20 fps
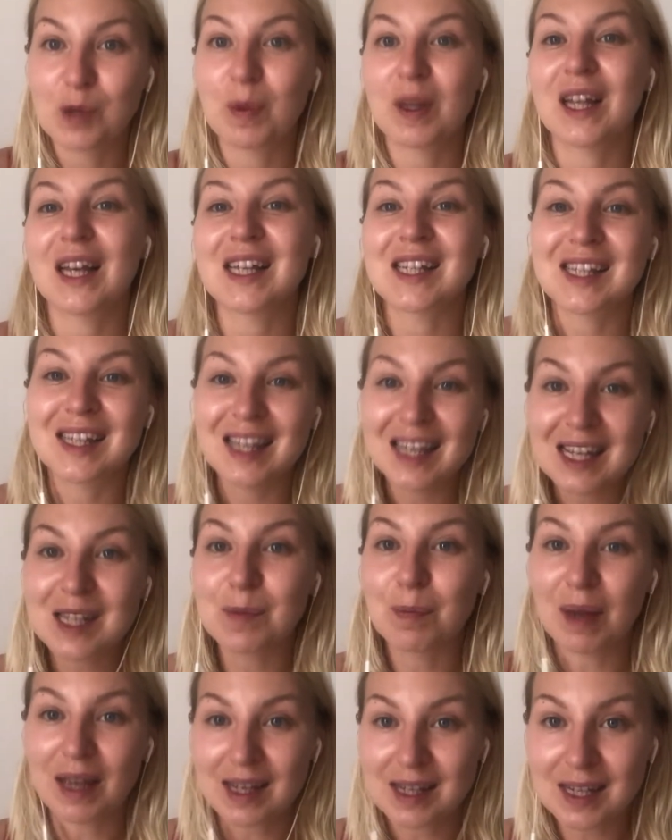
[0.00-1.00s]
Because this
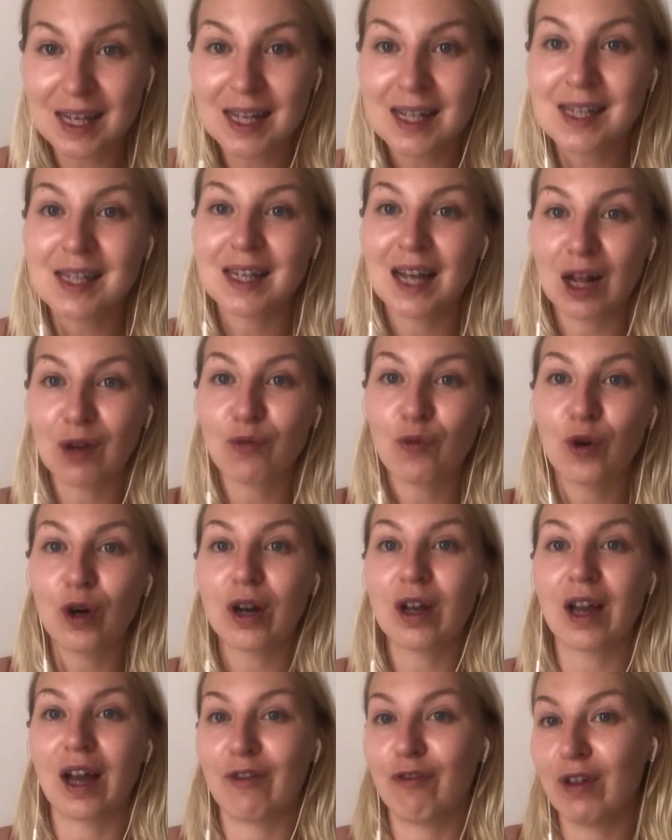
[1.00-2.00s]
business,
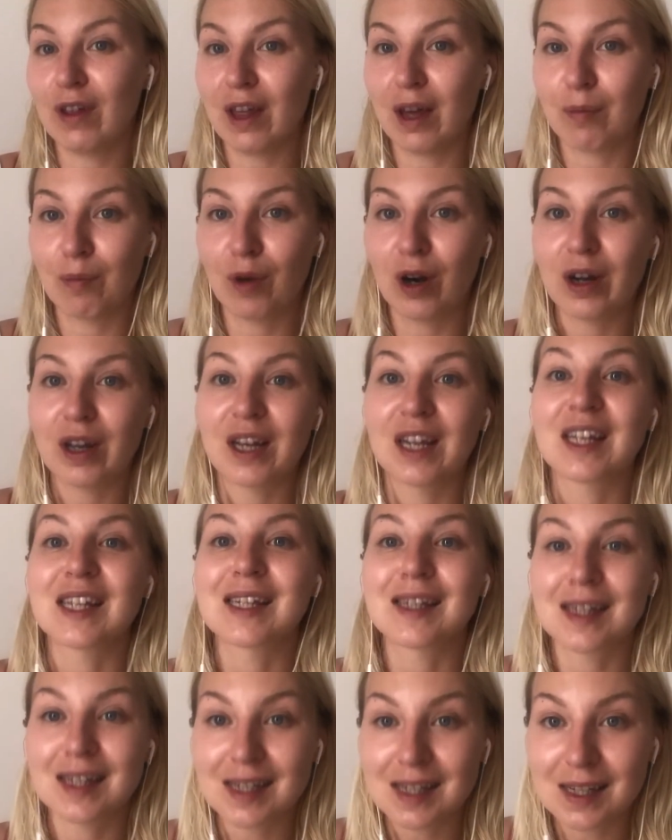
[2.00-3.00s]
network affiliate marketing
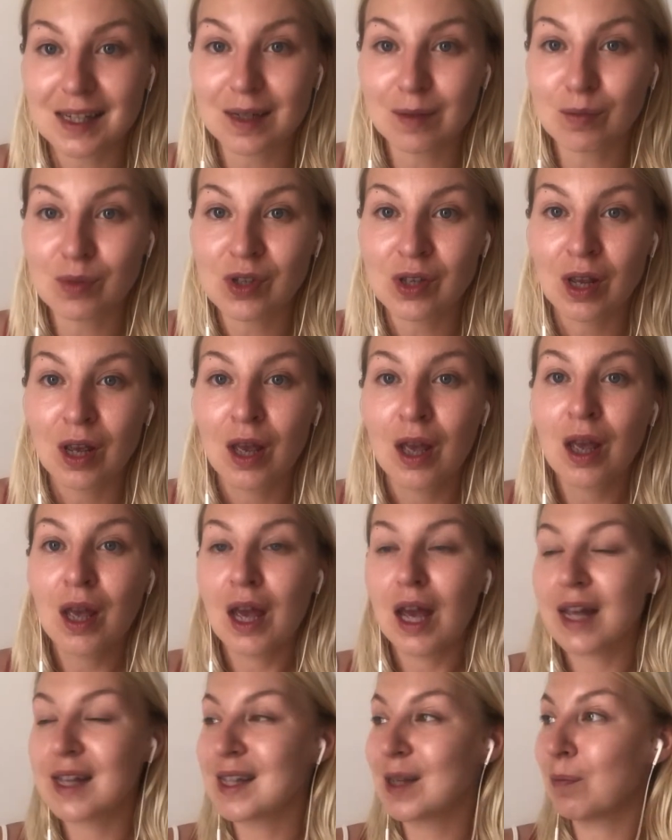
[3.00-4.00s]
systems,
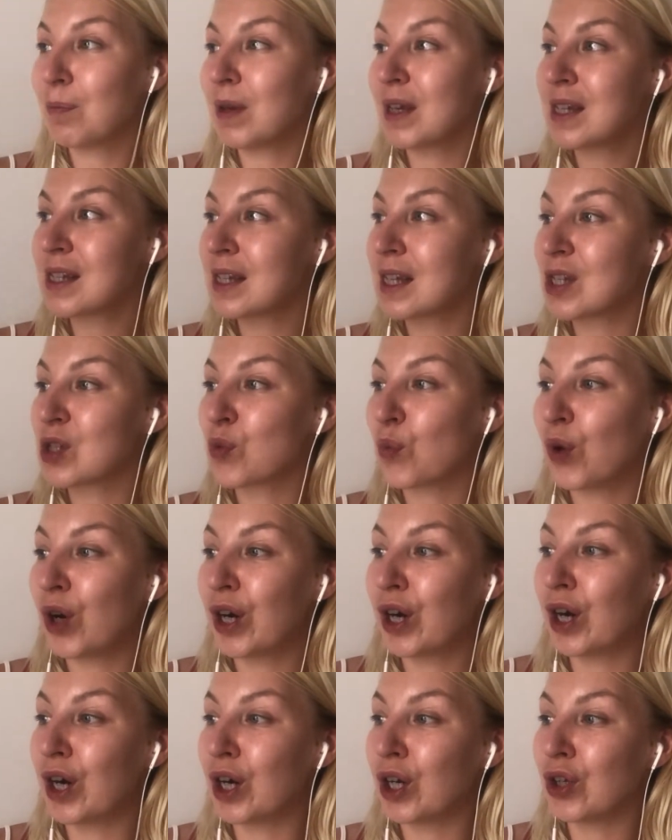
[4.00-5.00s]
is the business
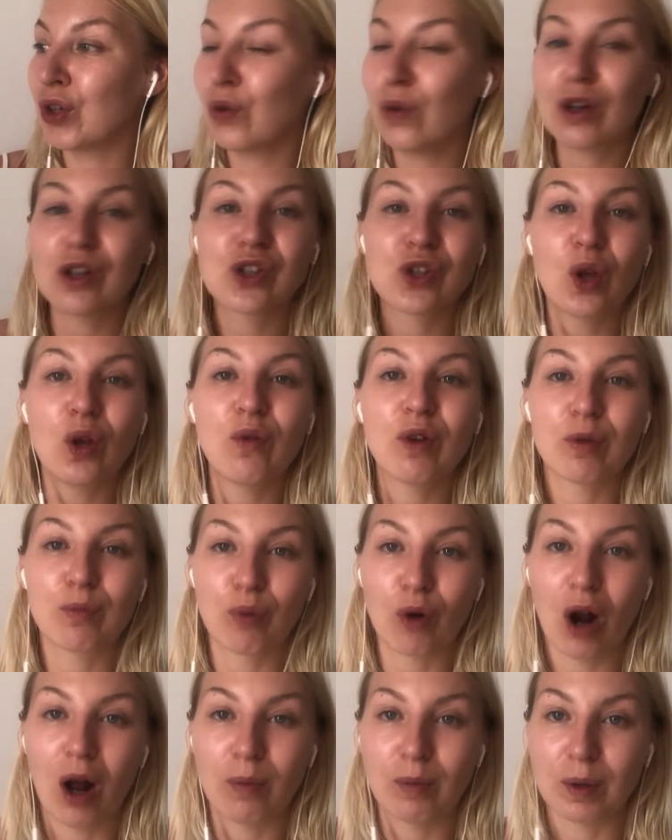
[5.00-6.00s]
where you are solving
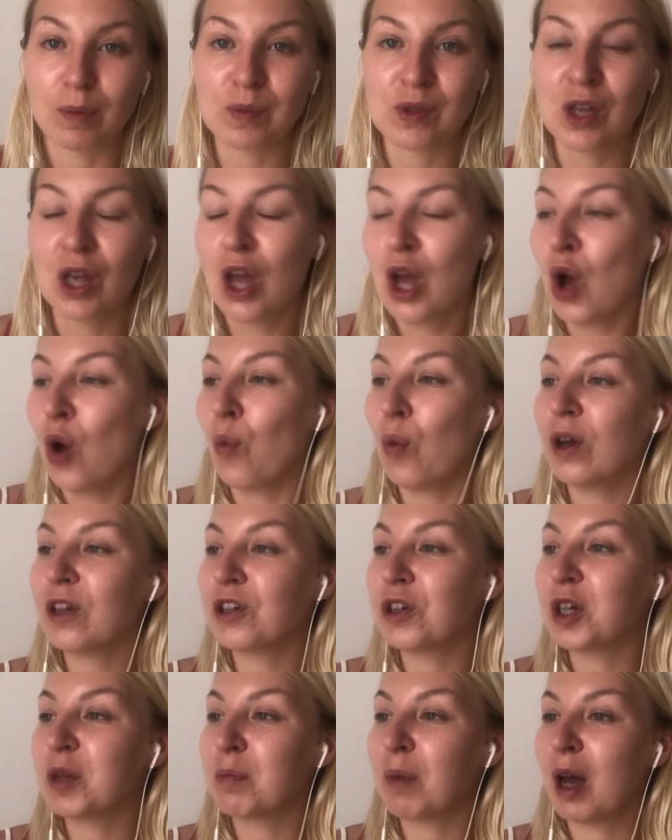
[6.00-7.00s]
problems,
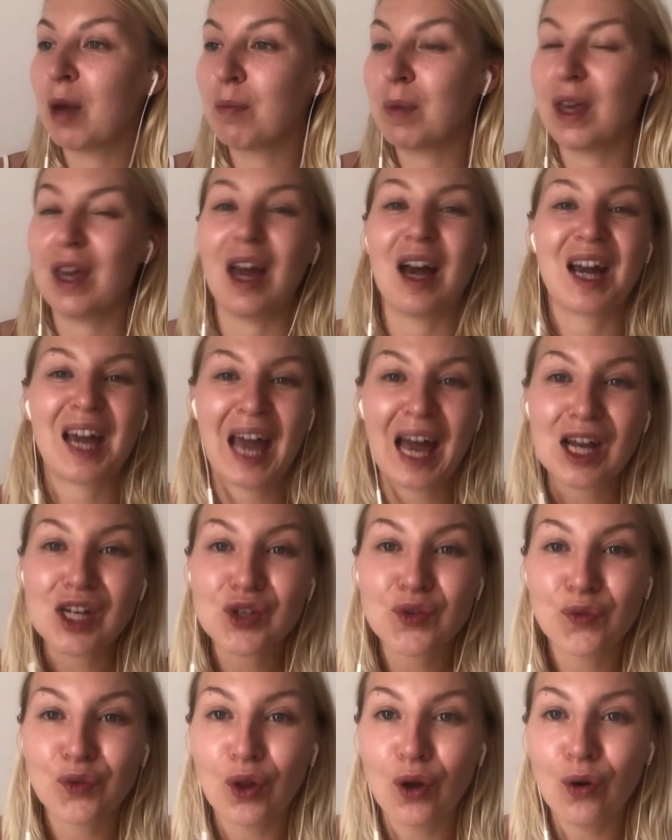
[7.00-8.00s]
whether it might be a
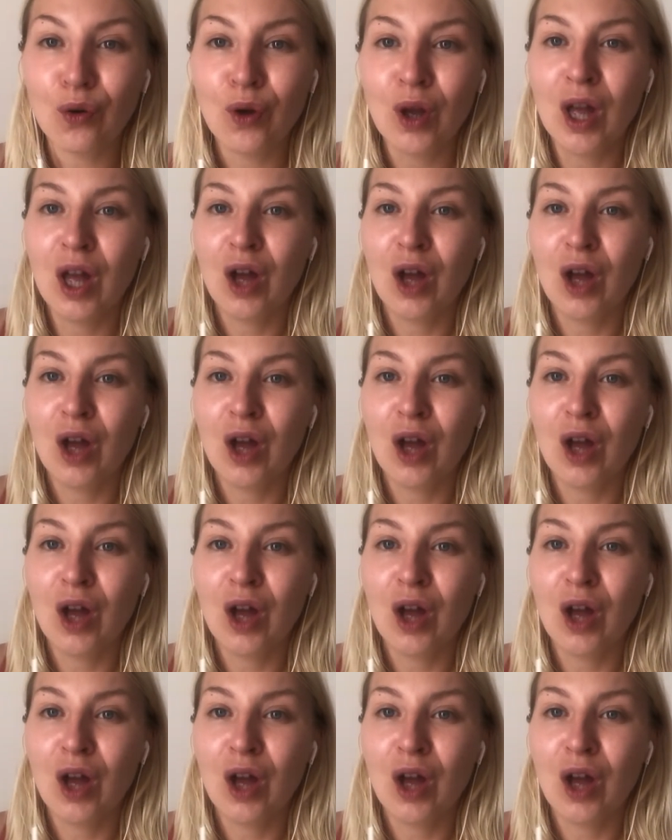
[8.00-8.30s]
cash flow,